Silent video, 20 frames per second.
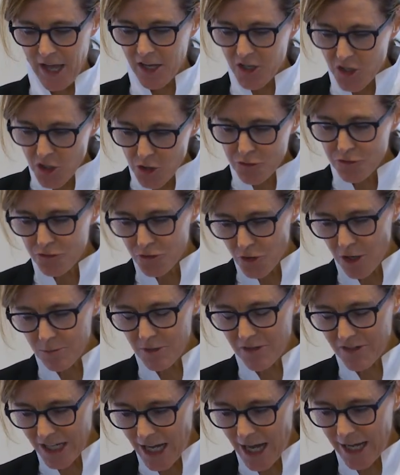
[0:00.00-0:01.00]
a new
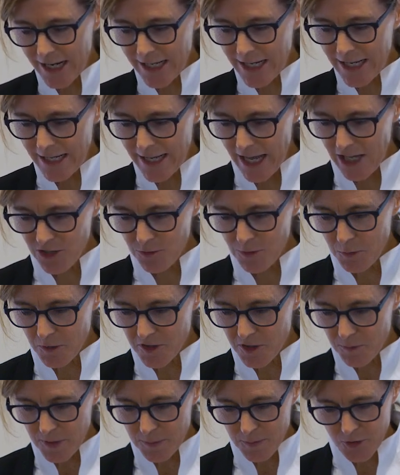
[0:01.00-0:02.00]
form of agadic engagement
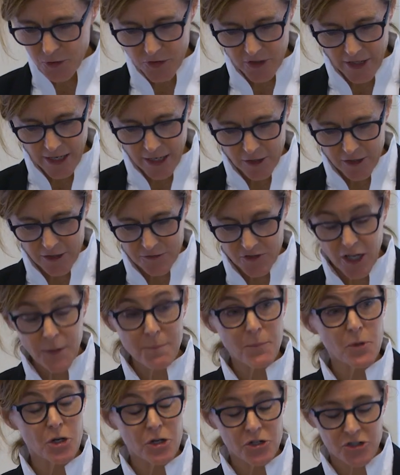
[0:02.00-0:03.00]
with the biblical narratives
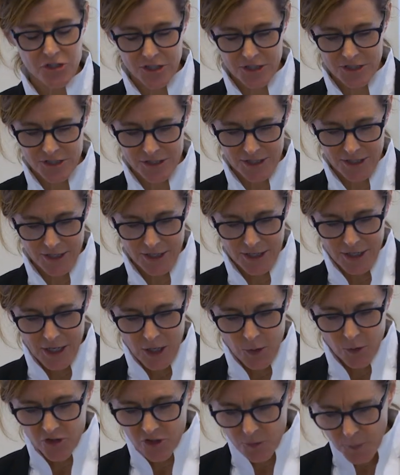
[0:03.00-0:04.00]
emerges
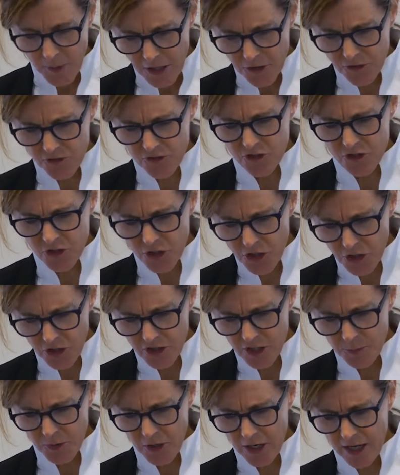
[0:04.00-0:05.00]
which appears to
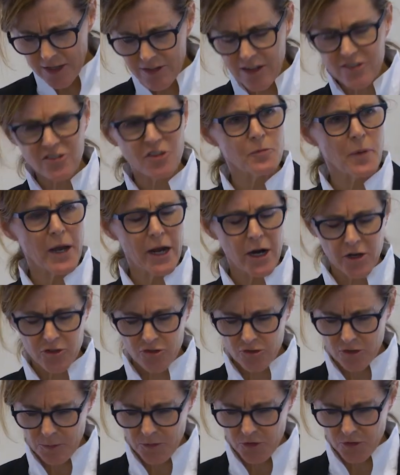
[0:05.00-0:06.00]
turn the process of
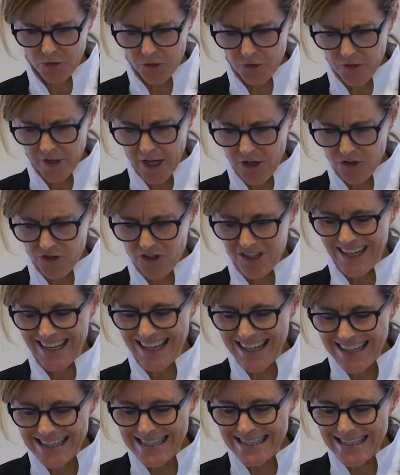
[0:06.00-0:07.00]
parascriptural creation
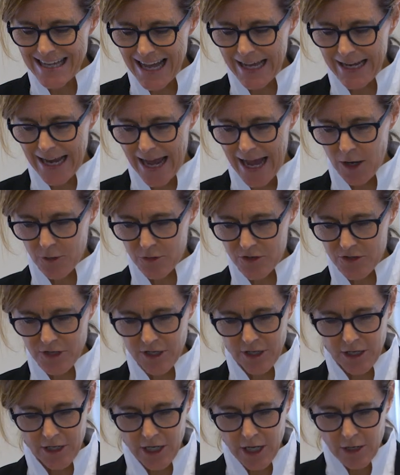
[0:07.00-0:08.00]
inside out,
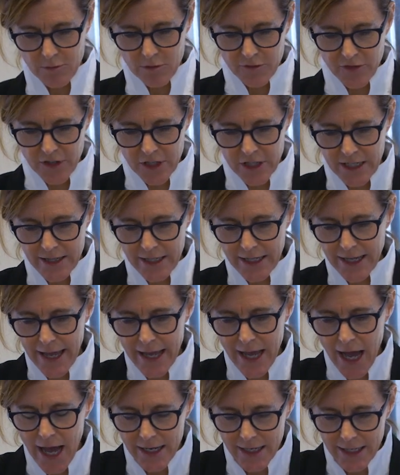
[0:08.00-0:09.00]
revealing the
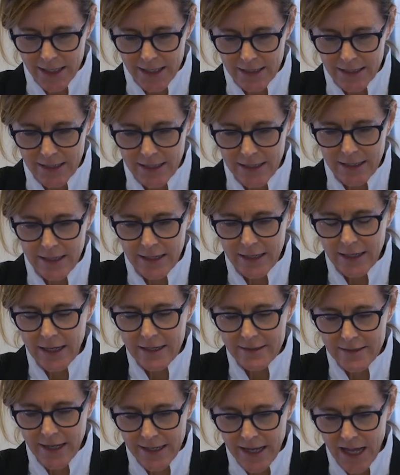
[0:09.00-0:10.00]
chaotic,
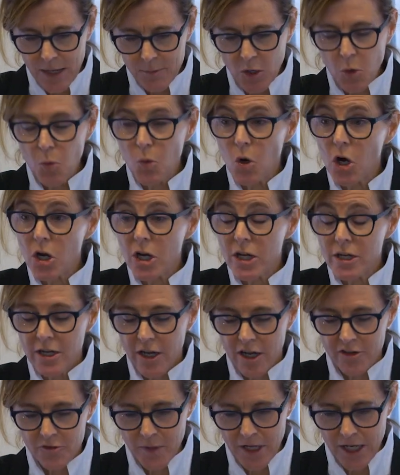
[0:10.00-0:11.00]
dynamic work
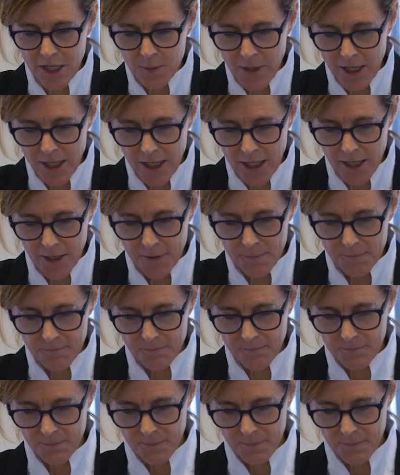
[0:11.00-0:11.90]
of meaning making.